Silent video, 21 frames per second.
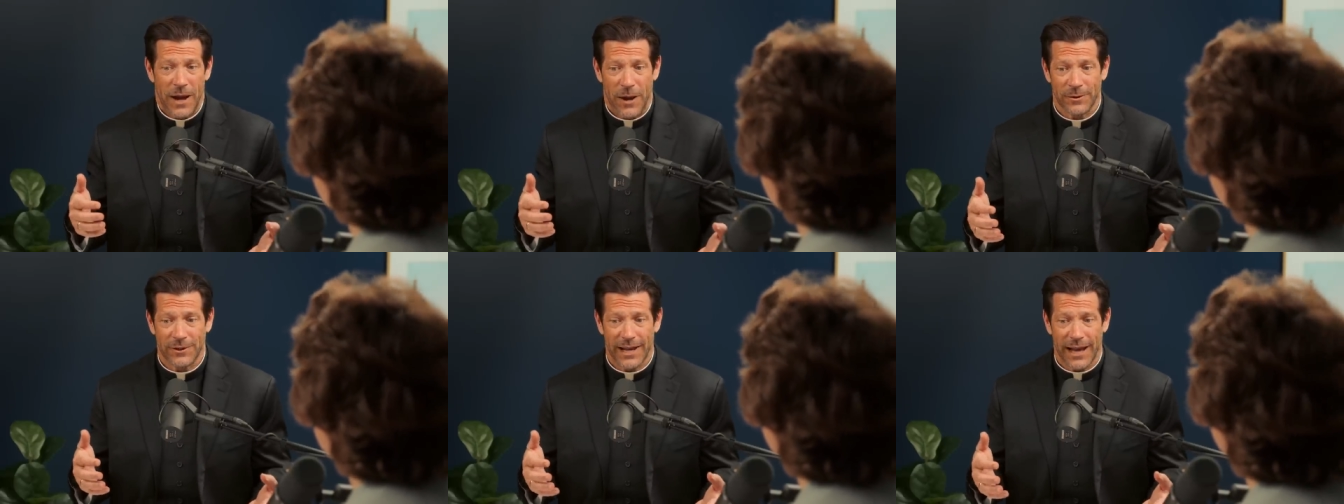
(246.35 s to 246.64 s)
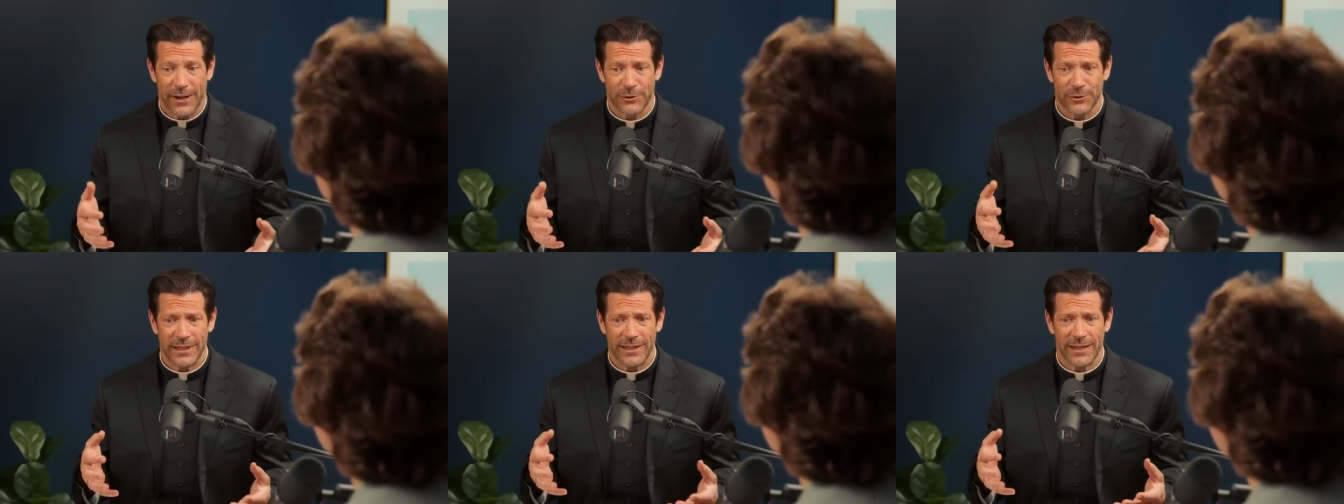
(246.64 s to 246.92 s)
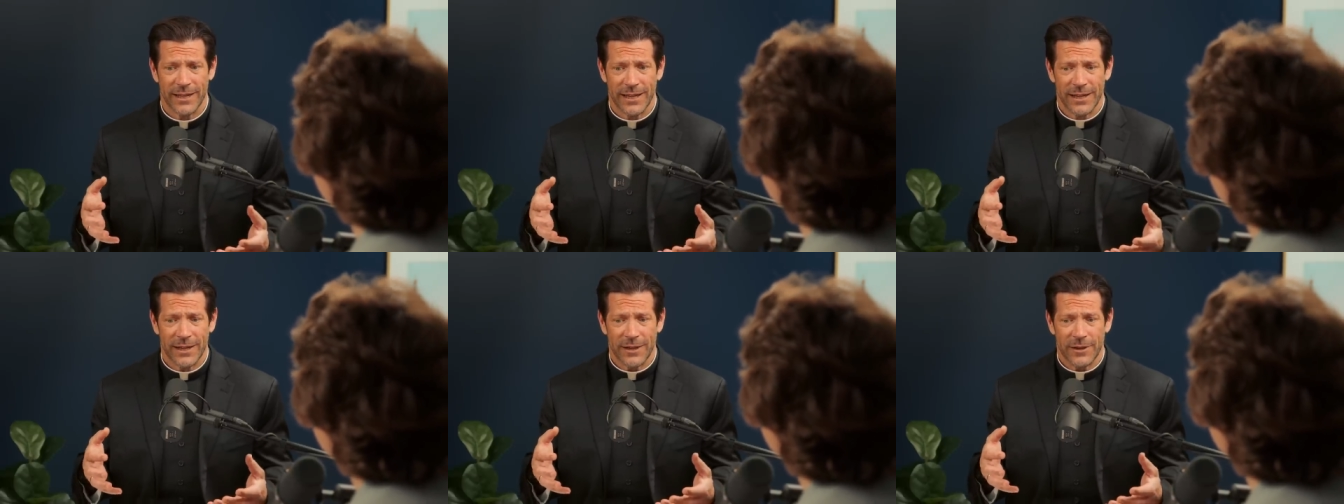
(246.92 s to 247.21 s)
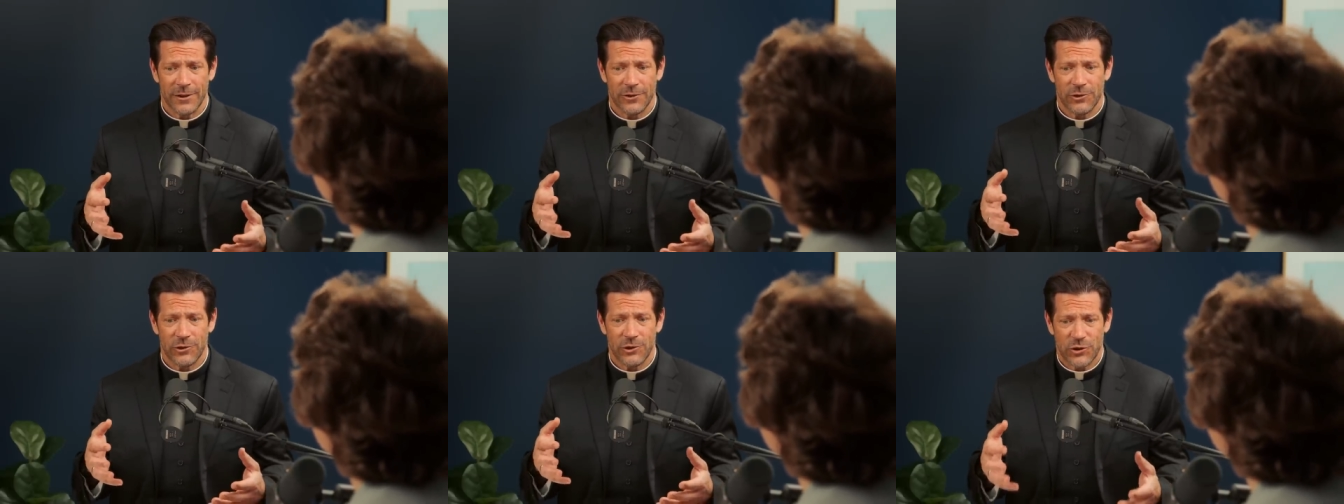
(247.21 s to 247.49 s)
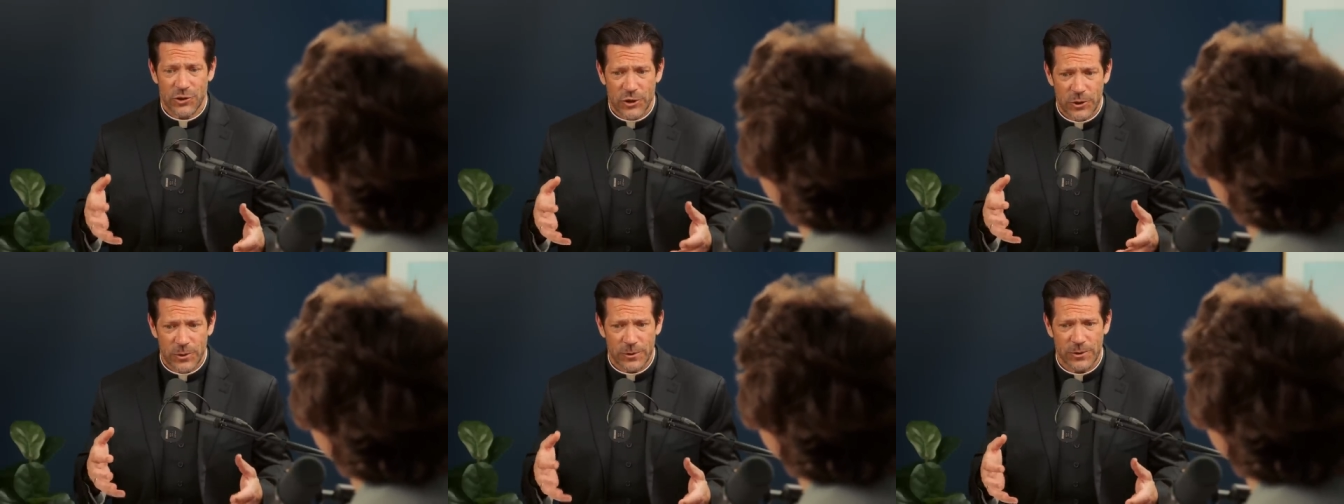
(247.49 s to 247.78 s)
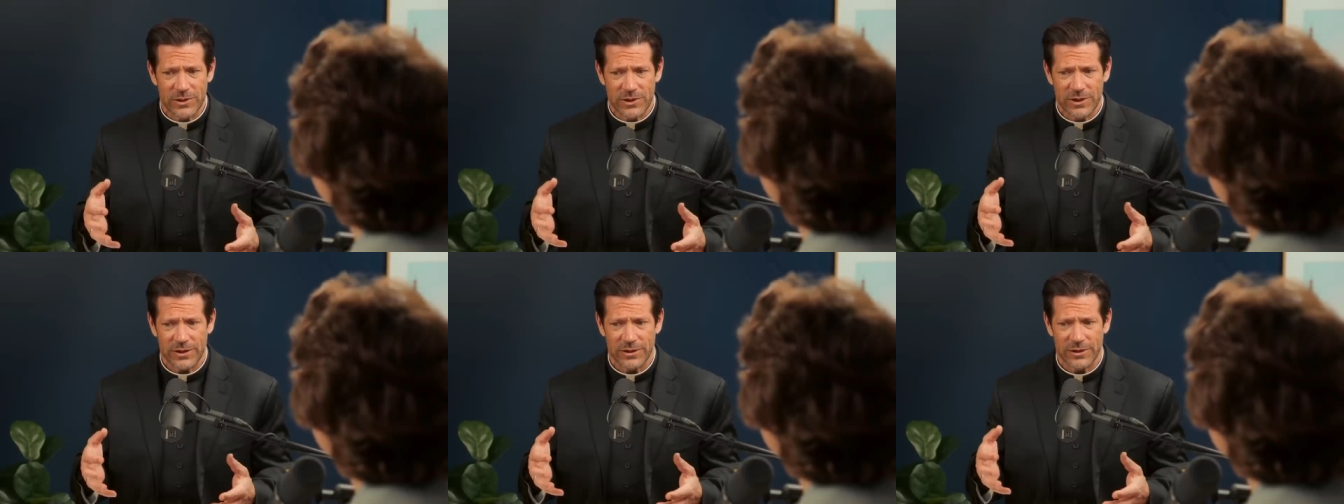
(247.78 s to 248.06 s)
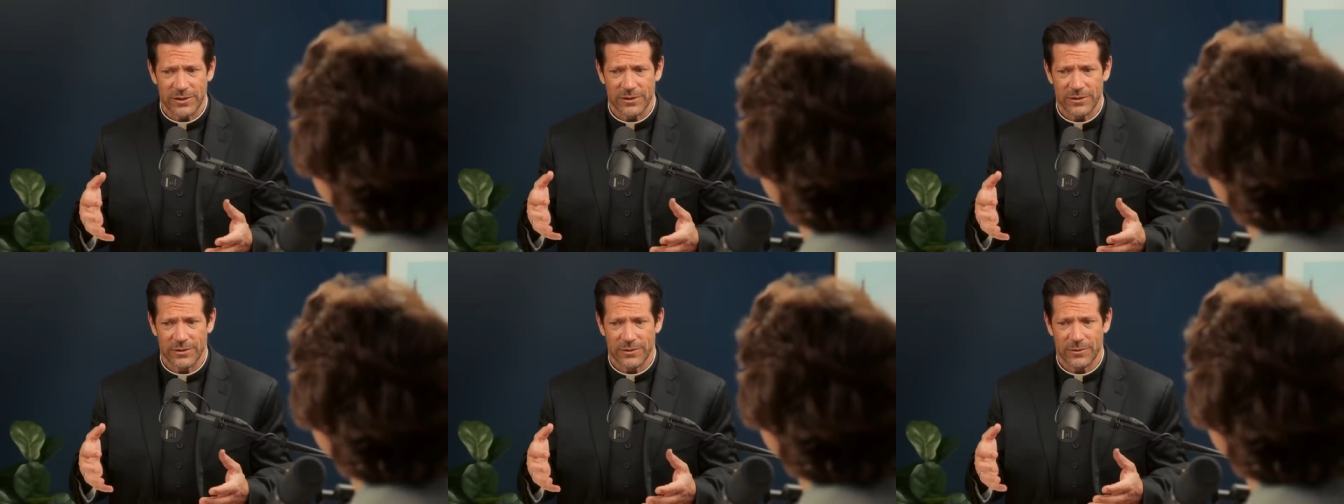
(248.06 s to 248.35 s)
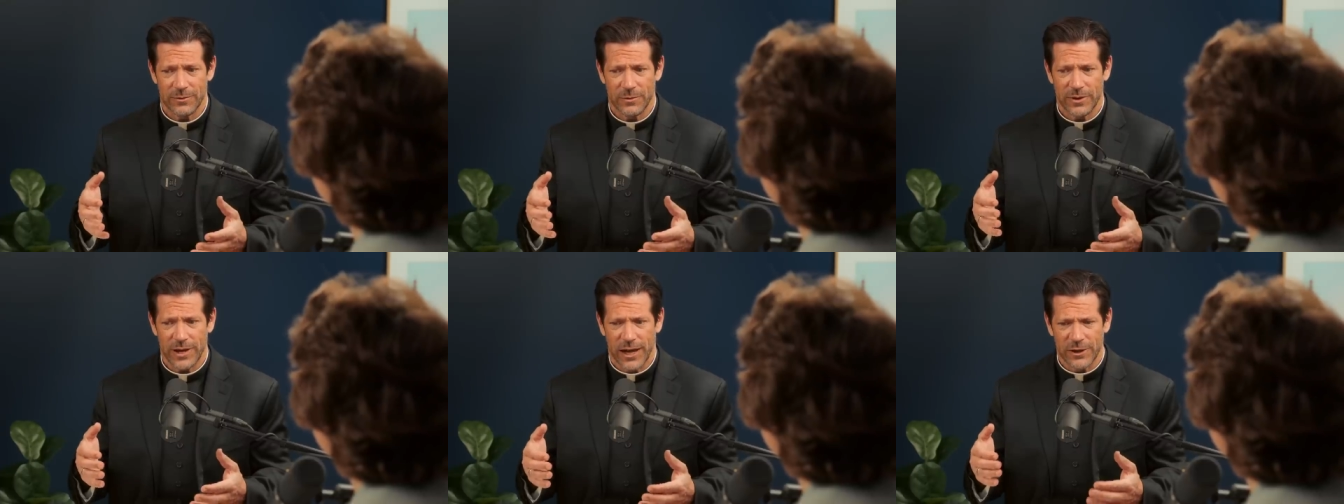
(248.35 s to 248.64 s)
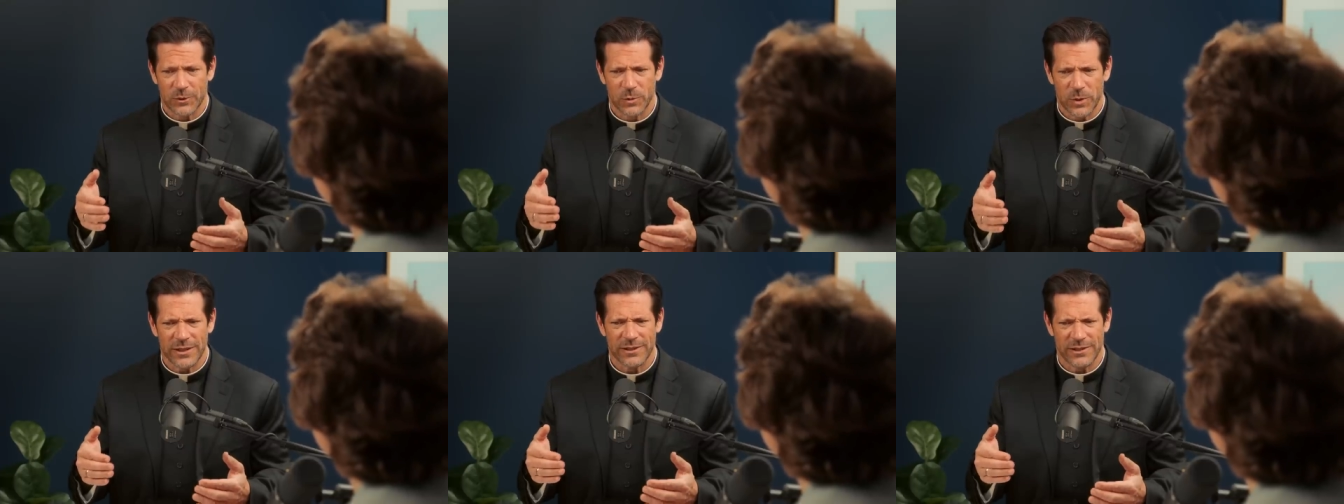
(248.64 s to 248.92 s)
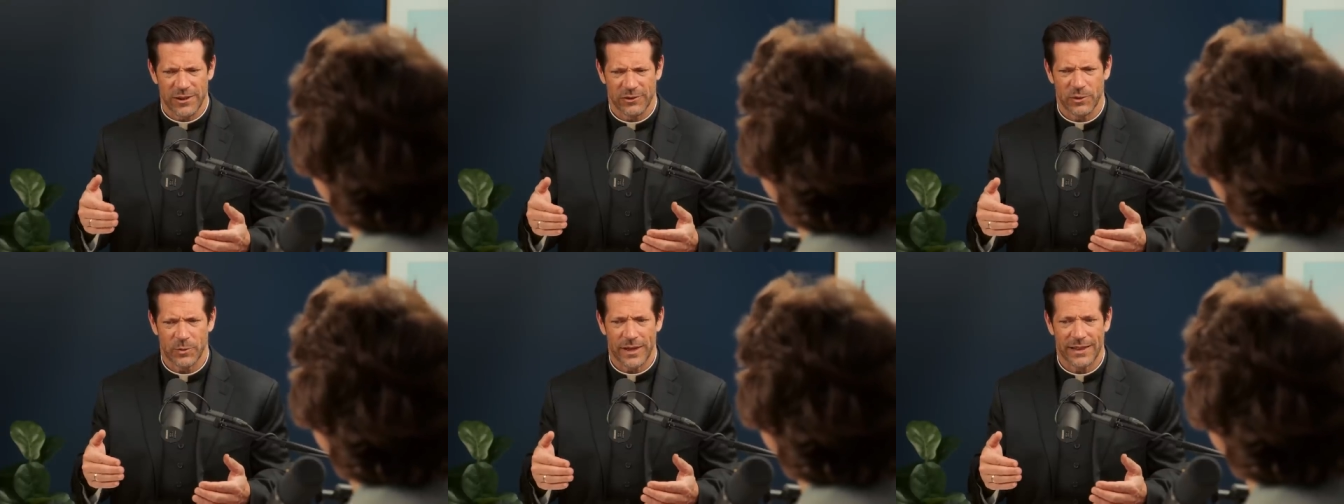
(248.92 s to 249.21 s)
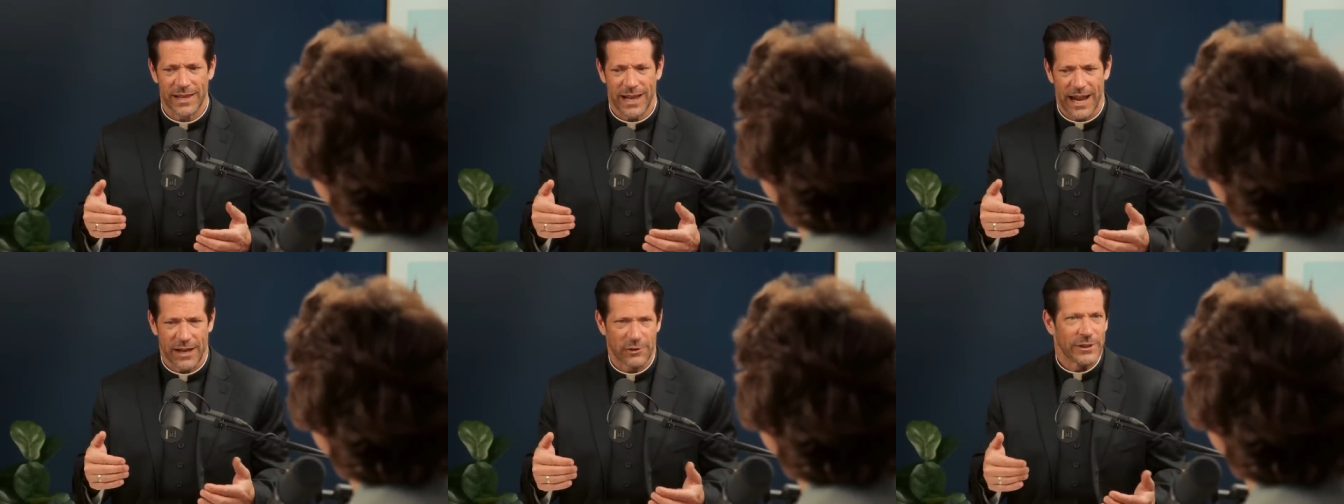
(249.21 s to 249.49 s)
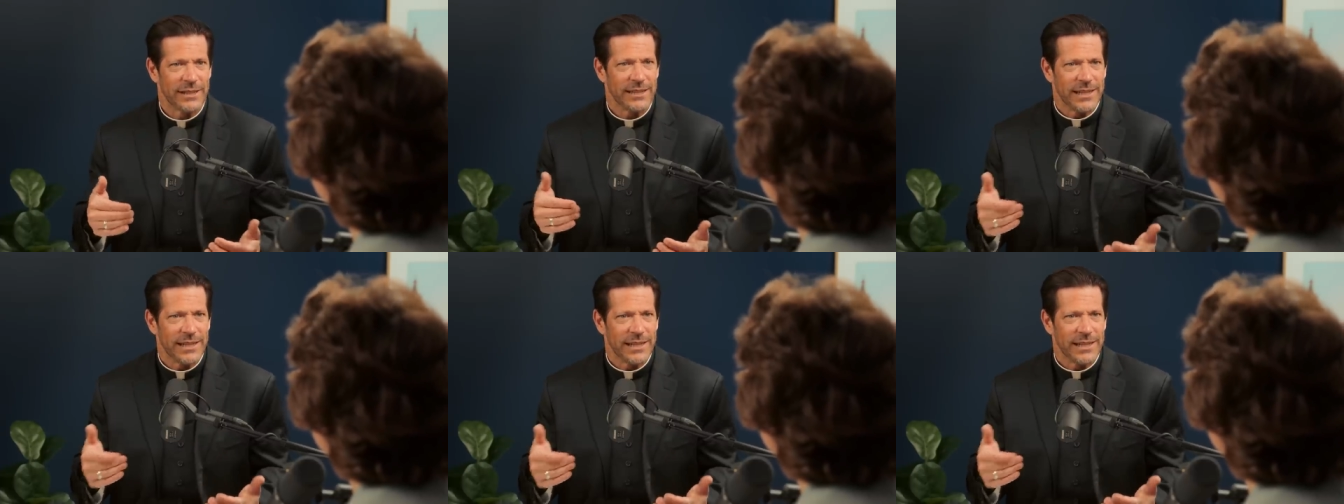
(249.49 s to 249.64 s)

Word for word: power to actually choose God's will in such a way that actually